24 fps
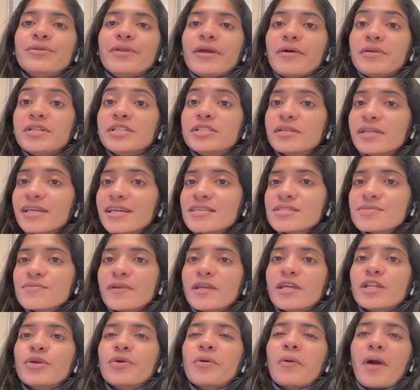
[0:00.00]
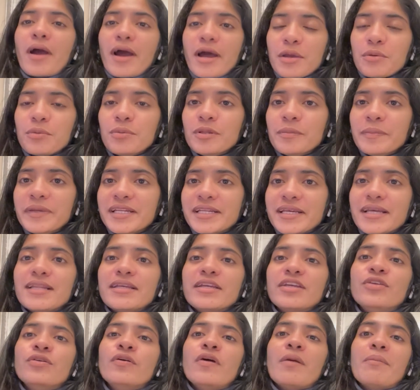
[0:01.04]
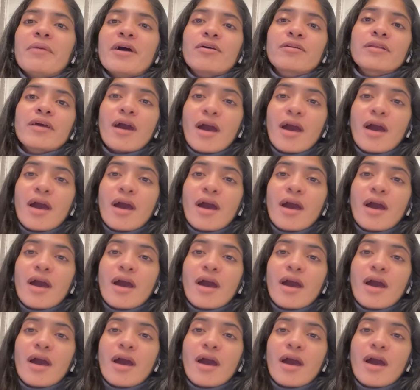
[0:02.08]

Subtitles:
Now in today's video, I will be telling you about